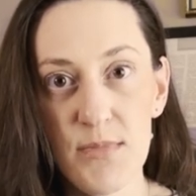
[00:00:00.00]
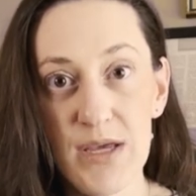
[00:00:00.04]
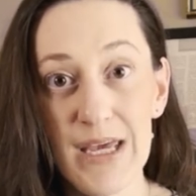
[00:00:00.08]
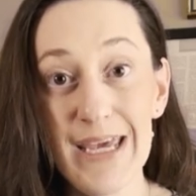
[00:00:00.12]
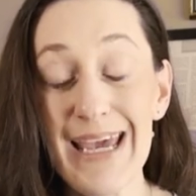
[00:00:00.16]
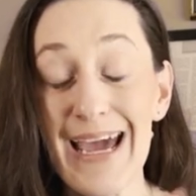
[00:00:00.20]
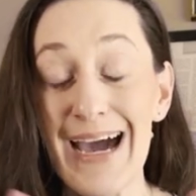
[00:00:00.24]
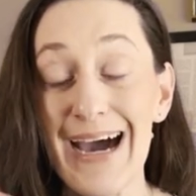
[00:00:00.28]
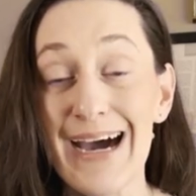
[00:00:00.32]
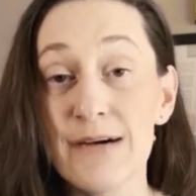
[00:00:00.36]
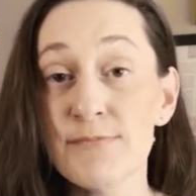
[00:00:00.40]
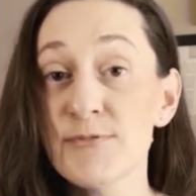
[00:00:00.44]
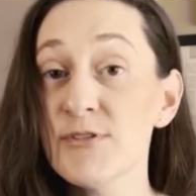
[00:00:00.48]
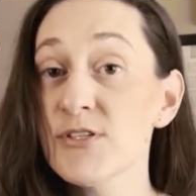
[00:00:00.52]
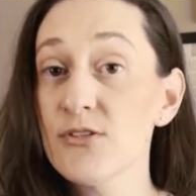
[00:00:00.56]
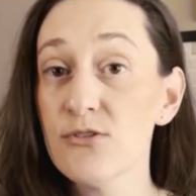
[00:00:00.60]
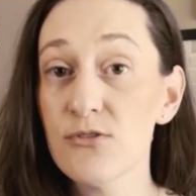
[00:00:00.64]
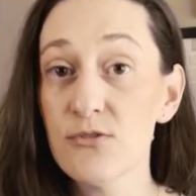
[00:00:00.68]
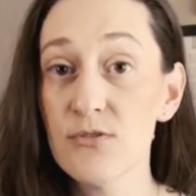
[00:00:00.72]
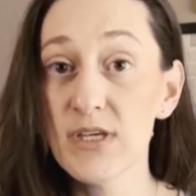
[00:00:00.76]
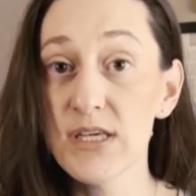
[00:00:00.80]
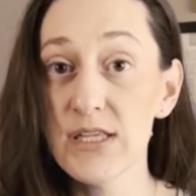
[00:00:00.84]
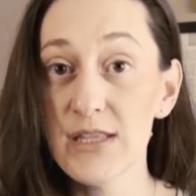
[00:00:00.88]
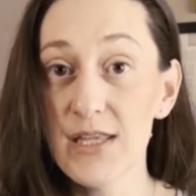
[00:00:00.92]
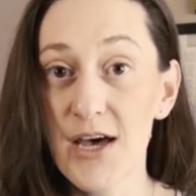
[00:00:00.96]
He
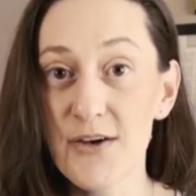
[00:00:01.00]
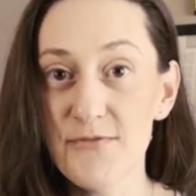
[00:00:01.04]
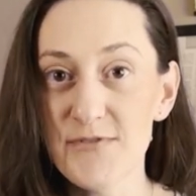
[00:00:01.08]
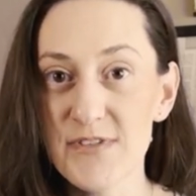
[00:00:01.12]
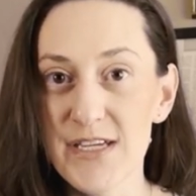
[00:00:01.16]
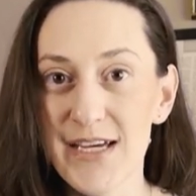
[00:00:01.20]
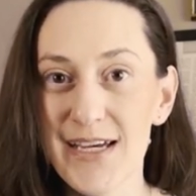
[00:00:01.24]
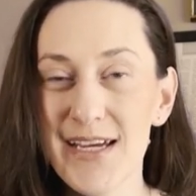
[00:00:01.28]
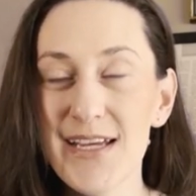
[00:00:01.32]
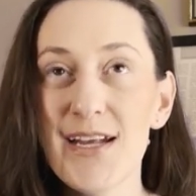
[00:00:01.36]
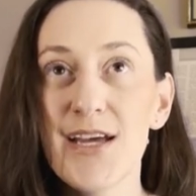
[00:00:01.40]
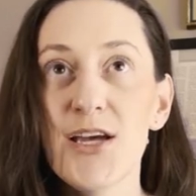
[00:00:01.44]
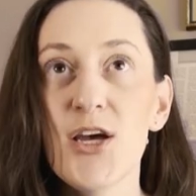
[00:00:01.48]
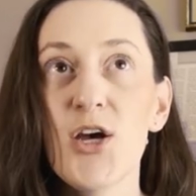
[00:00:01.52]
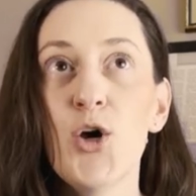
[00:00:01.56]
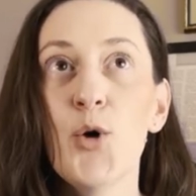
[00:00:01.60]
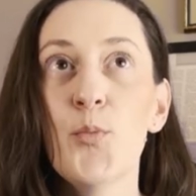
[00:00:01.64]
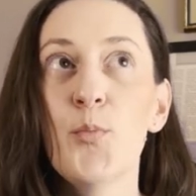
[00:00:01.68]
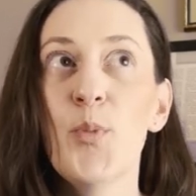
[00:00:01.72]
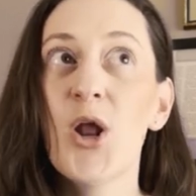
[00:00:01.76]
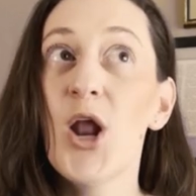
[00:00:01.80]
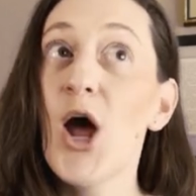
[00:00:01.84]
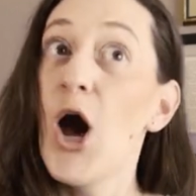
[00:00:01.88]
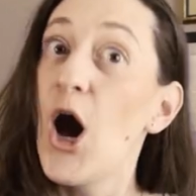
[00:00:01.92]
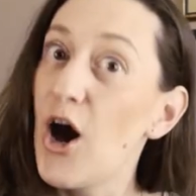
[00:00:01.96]
absolutely loves it,
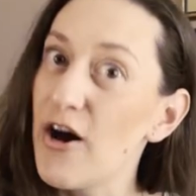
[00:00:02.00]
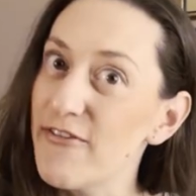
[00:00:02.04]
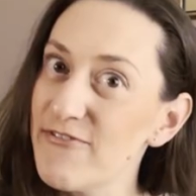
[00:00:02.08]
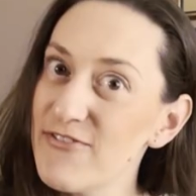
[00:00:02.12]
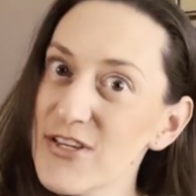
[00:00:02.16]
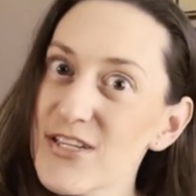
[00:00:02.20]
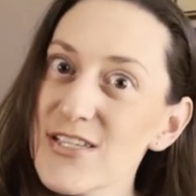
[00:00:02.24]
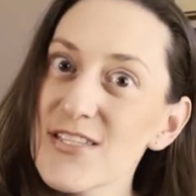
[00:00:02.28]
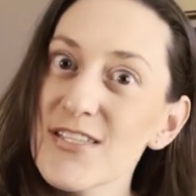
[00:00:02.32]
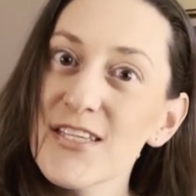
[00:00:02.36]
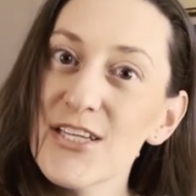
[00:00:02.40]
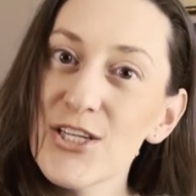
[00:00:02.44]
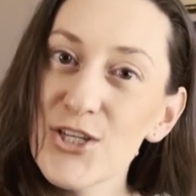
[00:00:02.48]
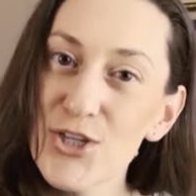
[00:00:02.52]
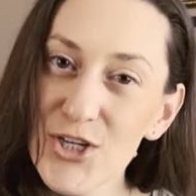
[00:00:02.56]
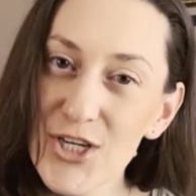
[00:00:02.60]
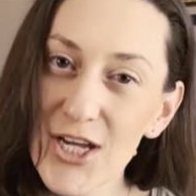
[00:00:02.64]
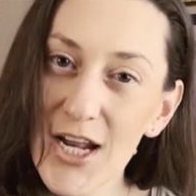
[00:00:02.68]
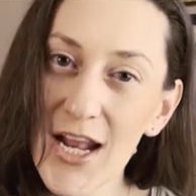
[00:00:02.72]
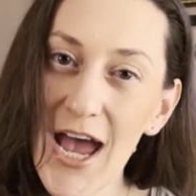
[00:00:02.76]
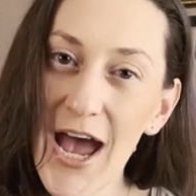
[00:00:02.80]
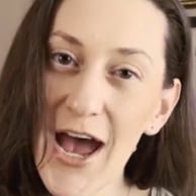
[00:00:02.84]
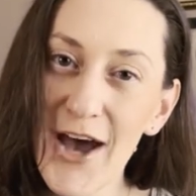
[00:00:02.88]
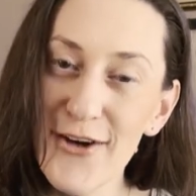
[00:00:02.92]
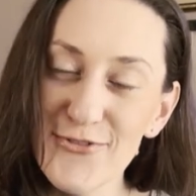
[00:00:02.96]
but obviously you're
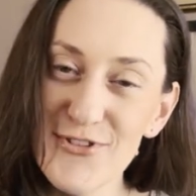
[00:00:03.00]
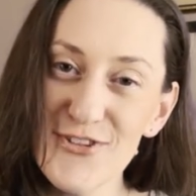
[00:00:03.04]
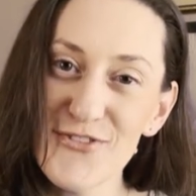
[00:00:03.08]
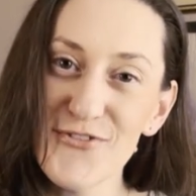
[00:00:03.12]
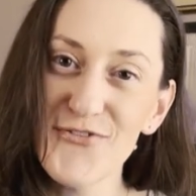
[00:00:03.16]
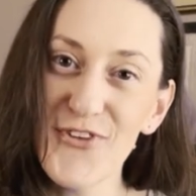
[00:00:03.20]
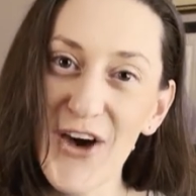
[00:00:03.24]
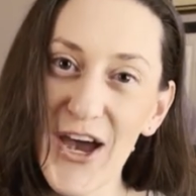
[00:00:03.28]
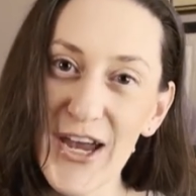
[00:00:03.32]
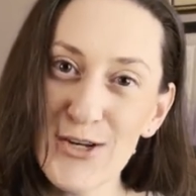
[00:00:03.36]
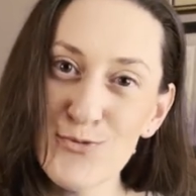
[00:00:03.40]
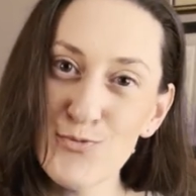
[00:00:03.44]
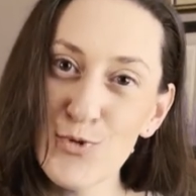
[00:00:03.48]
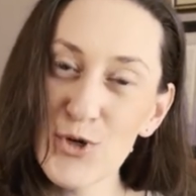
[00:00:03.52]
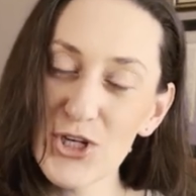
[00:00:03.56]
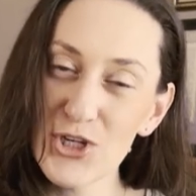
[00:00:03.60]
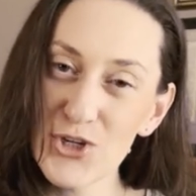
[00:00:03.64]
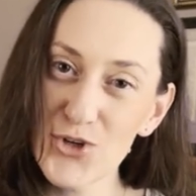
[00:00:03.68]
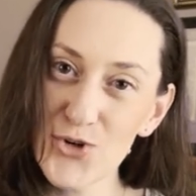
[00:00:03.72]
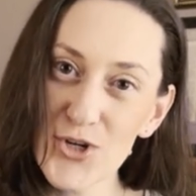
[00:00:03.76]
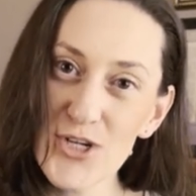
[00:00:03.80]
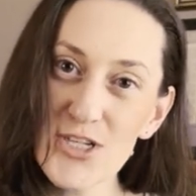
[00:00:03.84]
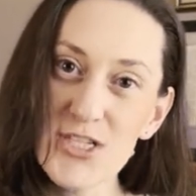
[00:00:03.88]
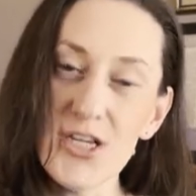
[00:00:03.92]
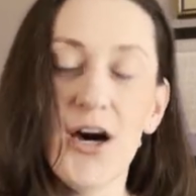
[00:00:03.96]
gonna have to find what
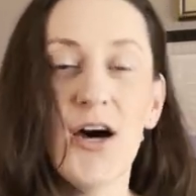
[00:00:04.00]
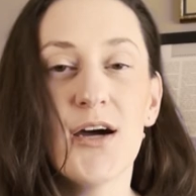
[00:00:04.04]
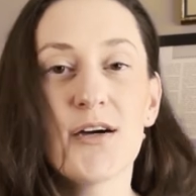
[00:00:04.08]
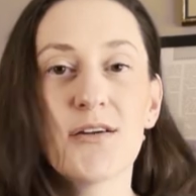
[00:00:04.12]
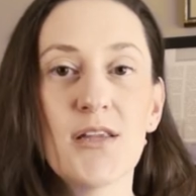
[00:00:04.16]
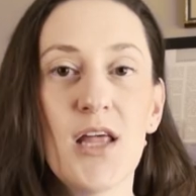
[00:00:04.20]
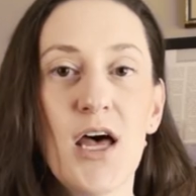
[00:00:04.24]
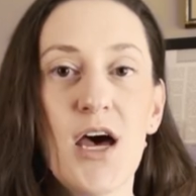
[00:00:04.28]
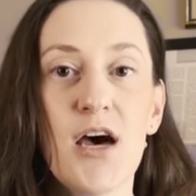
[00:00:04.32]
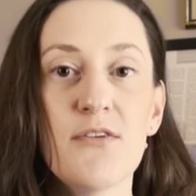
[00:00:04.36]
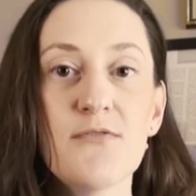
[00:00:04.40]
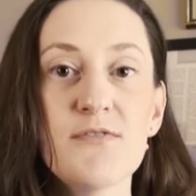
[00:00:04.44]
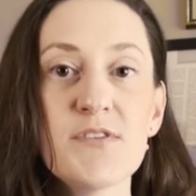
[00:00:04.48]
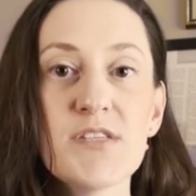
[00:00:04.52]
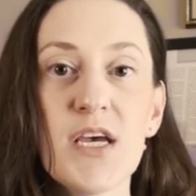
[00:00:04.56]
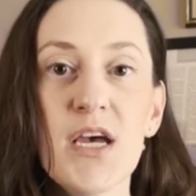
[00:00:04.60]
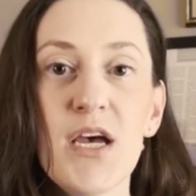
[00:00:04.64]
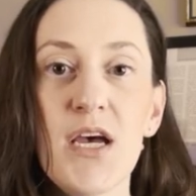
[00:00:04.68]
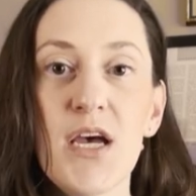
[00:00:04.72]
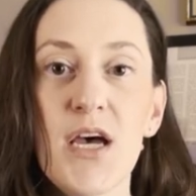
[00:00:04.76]
your dog loves.